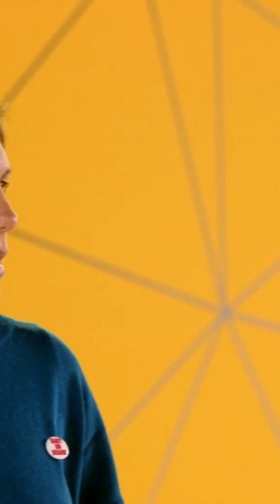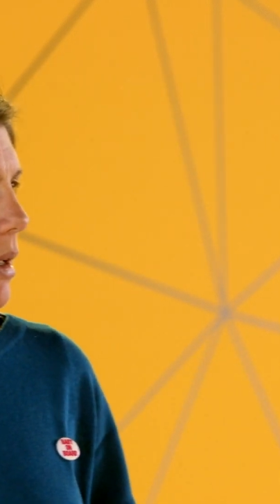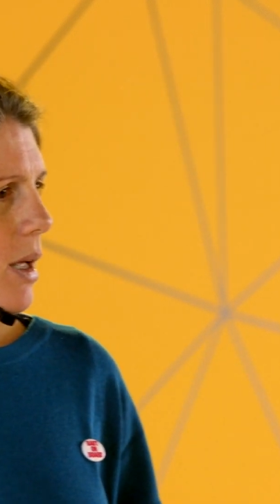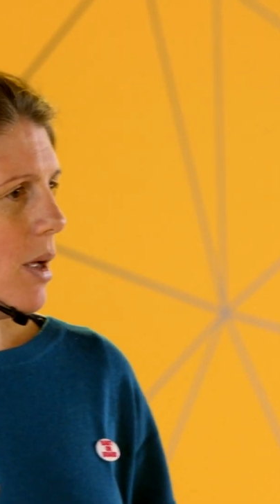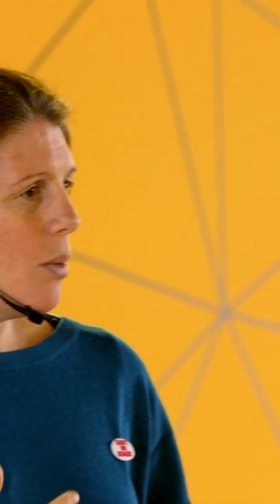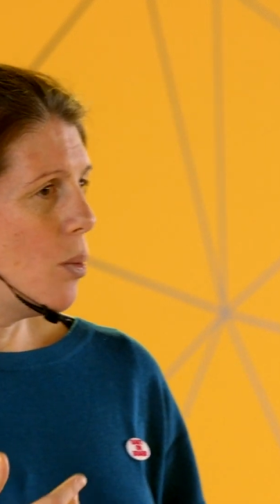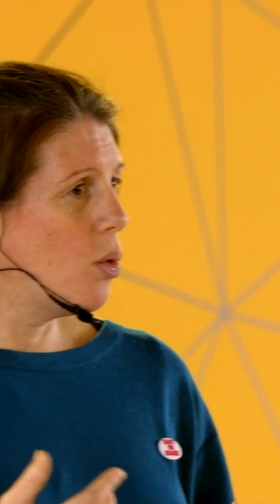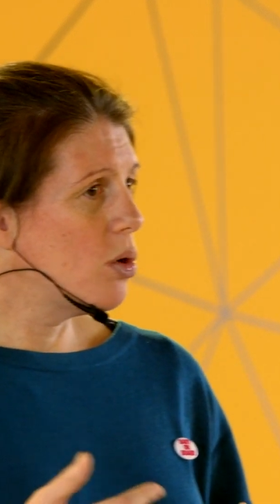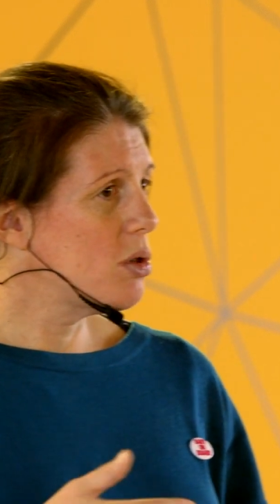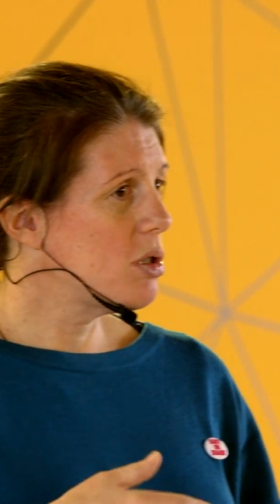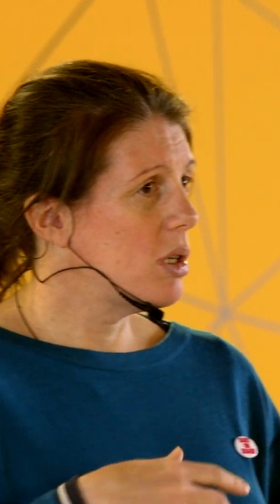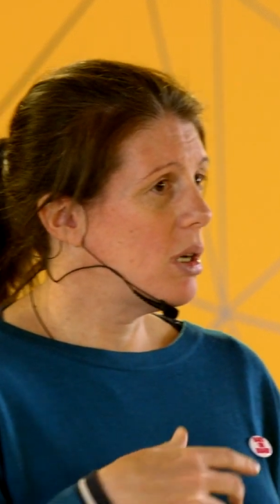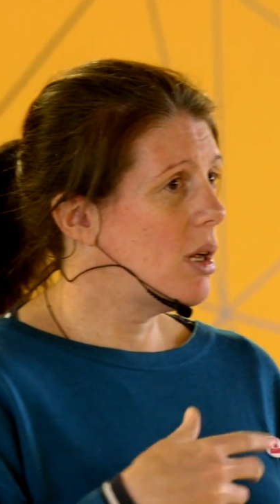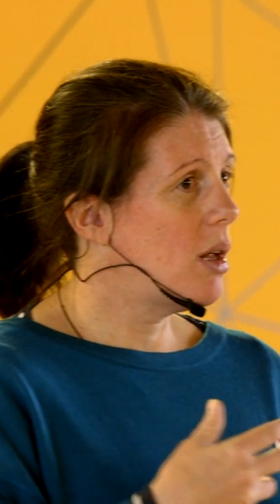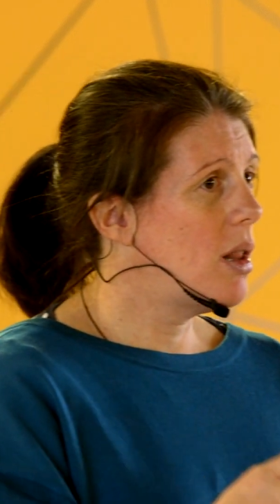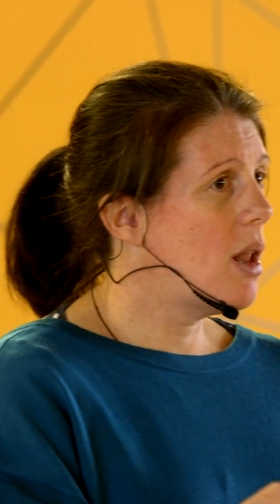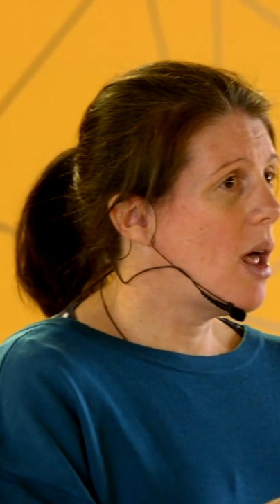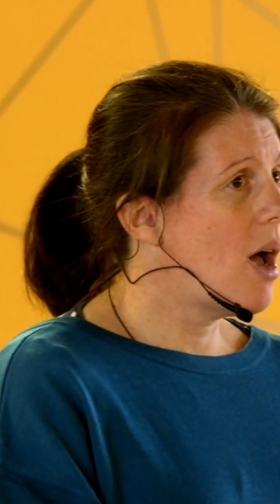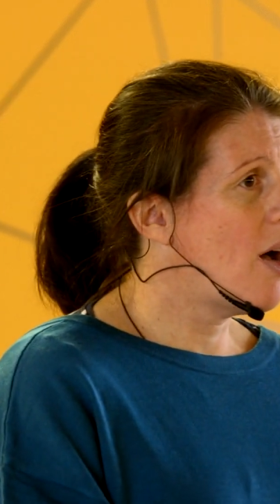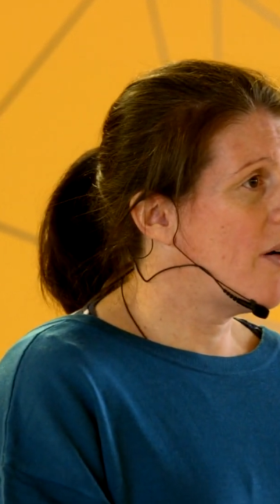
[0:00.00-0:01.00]
it wasn't
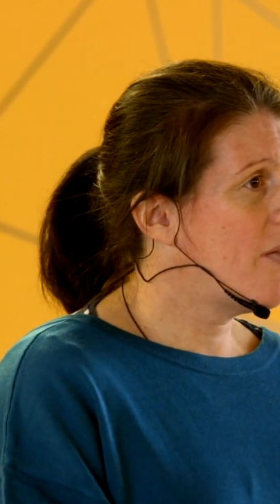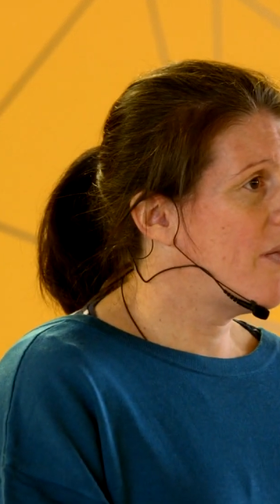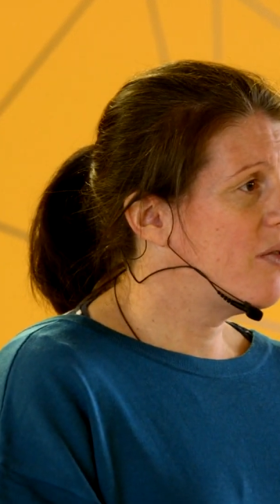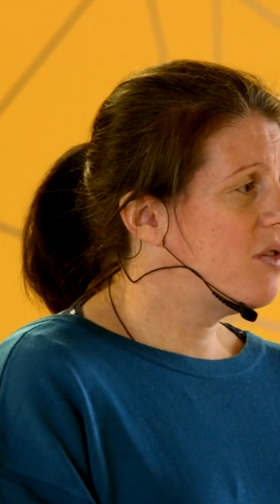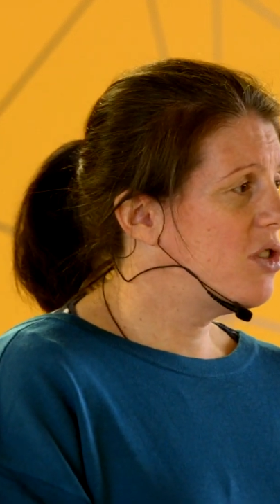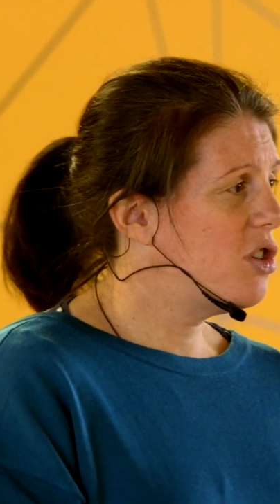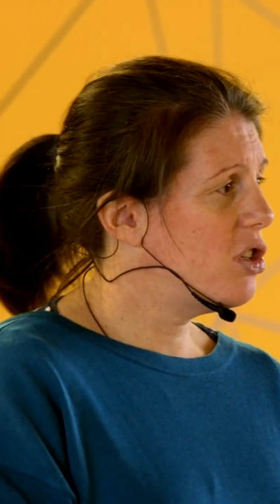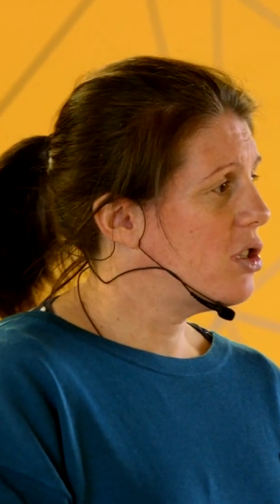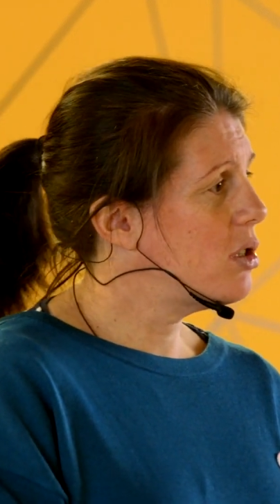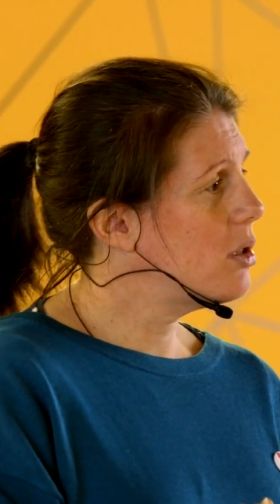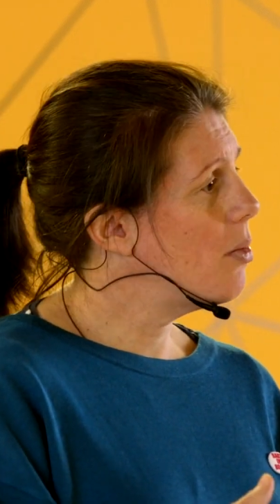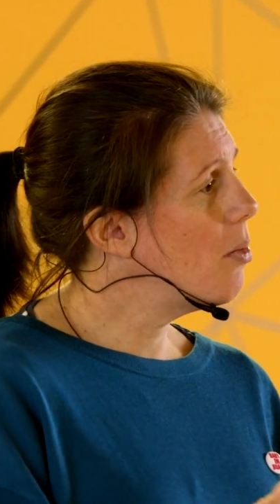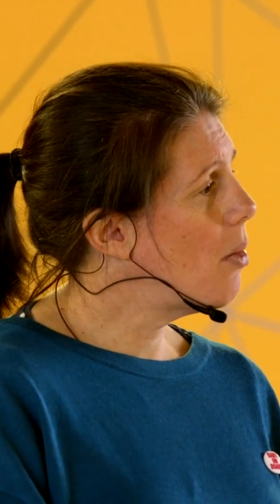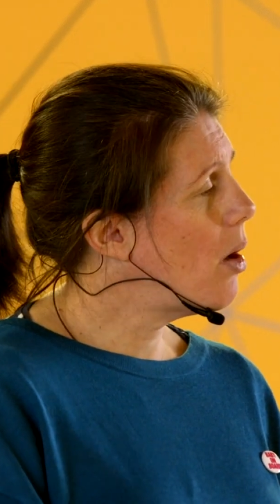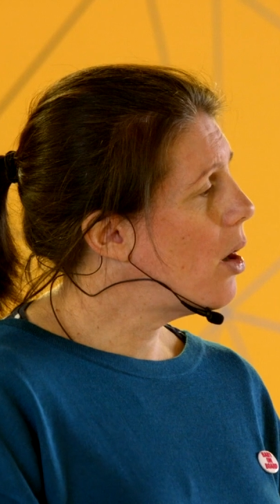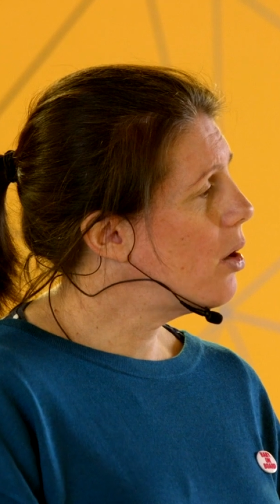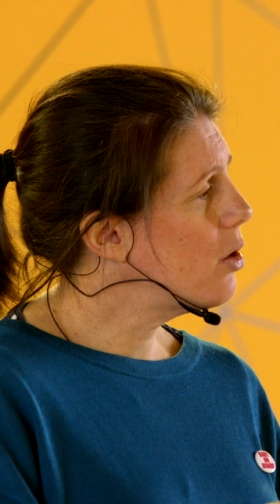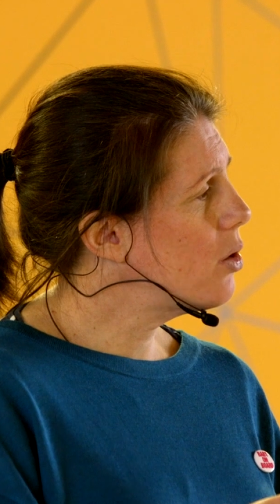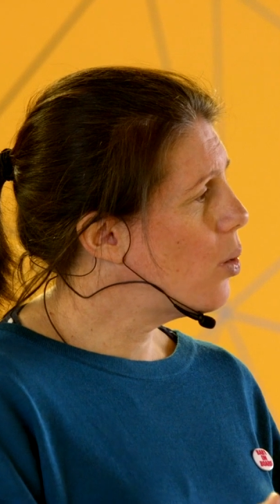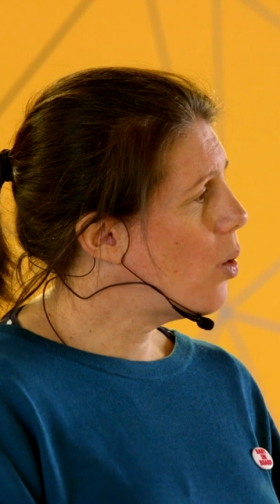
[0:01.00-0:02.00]
enough just the
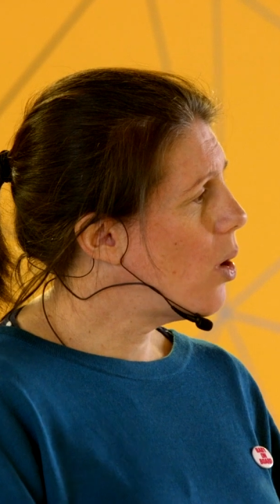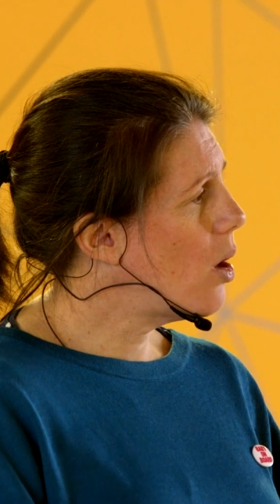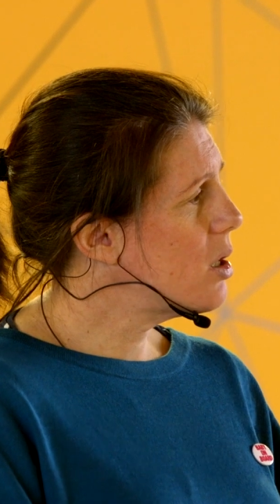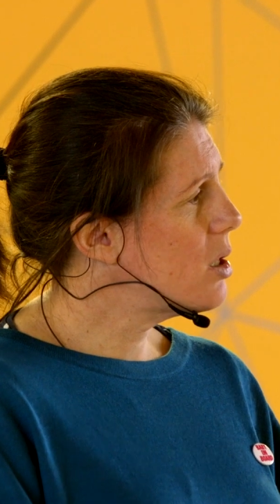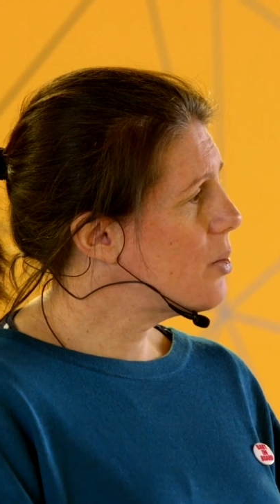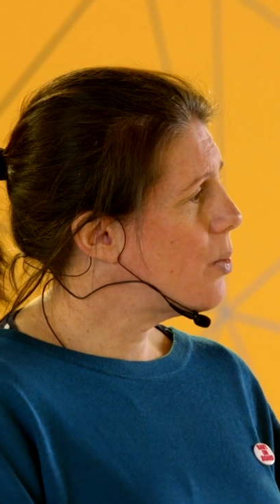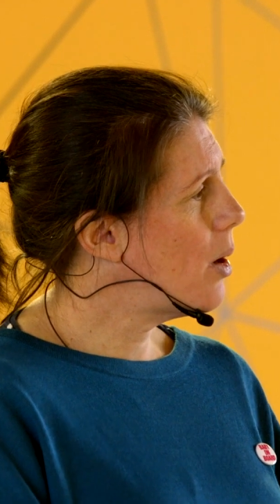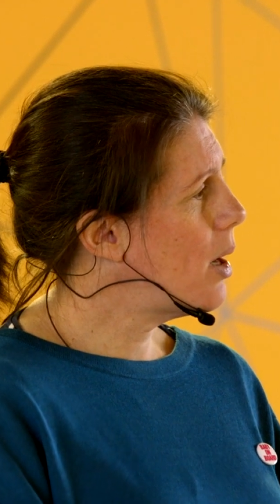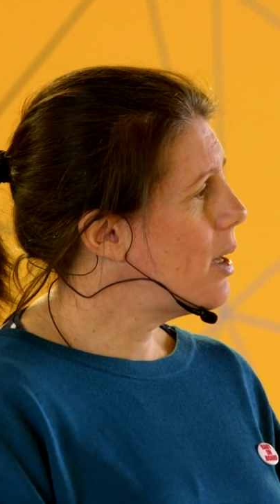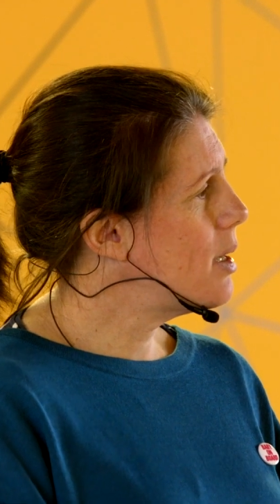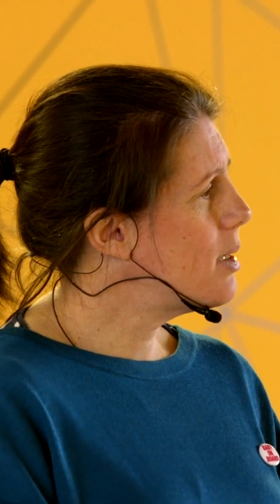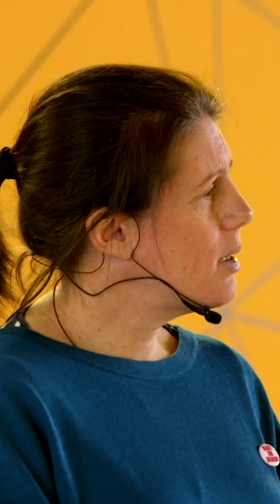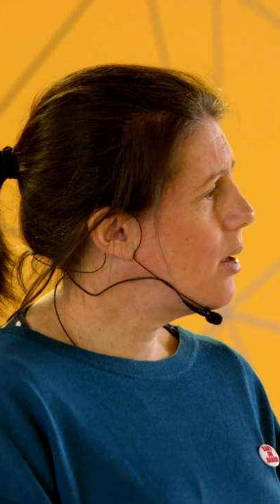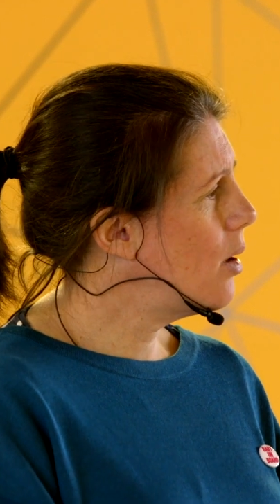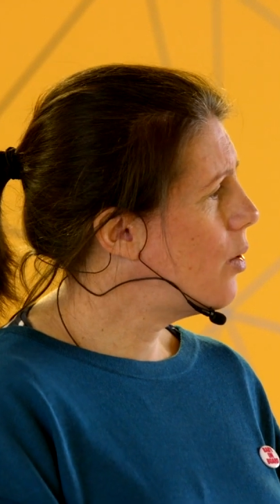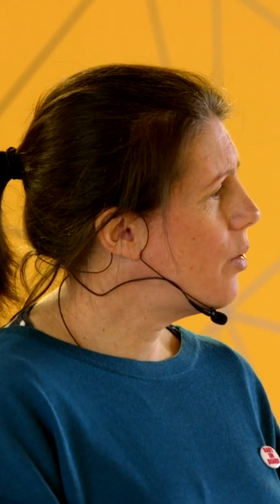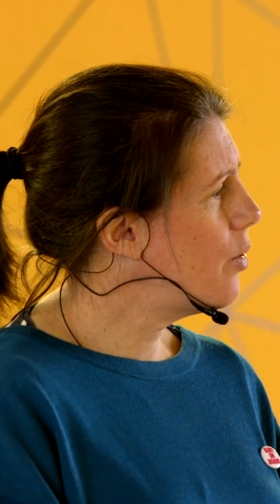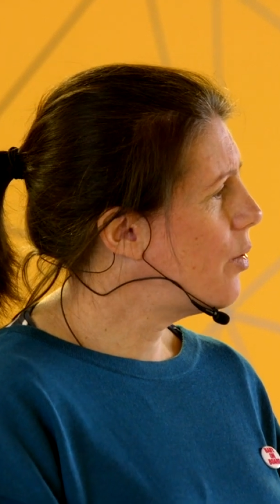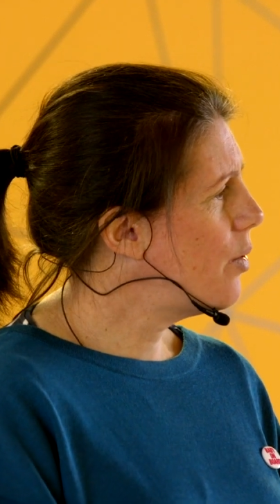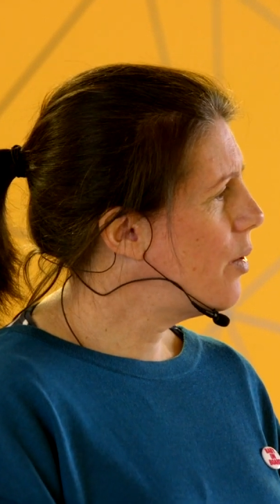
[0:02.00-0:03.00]
martial arts by
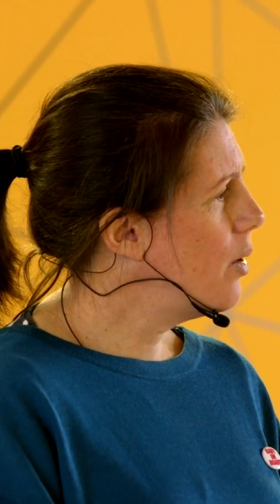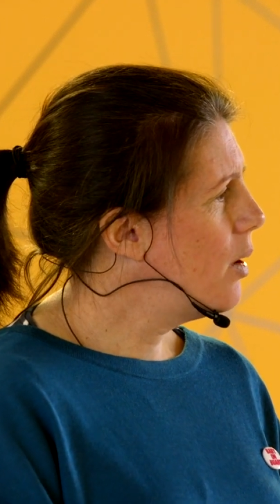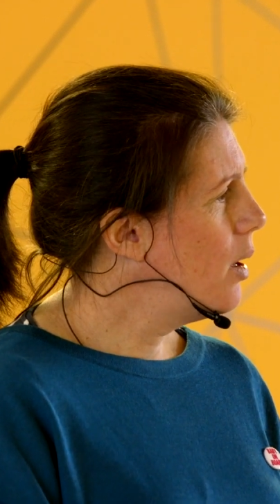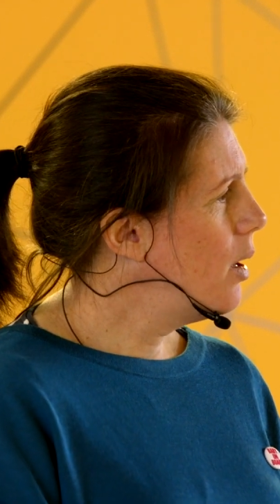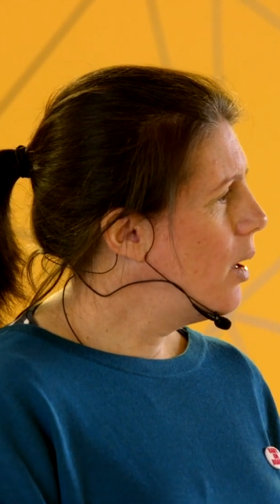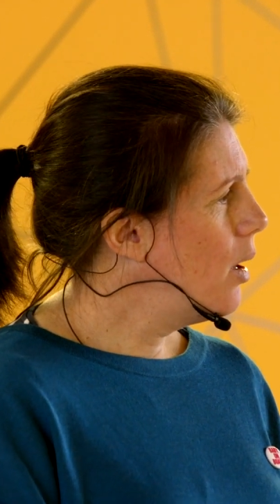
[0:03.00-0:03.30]
itself.